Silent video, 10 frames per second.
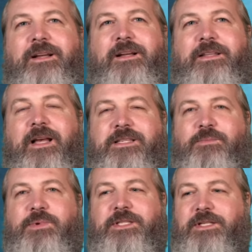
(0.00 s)
That's the
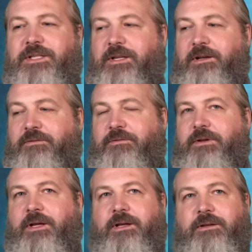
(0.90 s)
position of
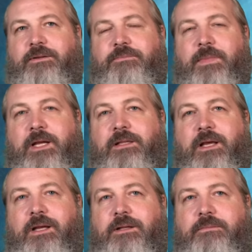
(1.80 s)

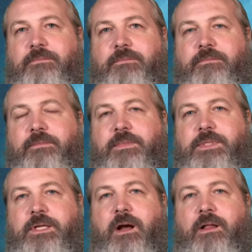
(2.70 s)
mainline
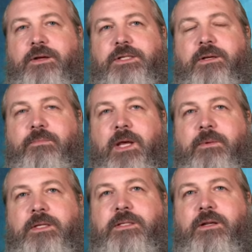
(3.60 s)
scholarship. Maybe
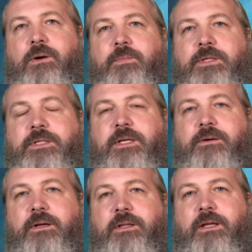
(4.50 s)
it's an open
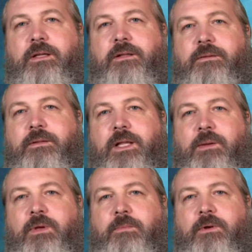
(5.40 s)
secret that lay
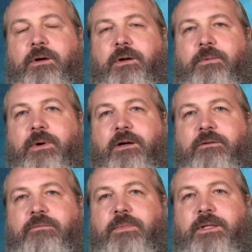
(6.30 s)
people aren't aware
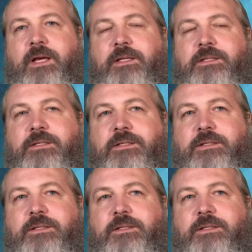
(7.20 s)
of, but that's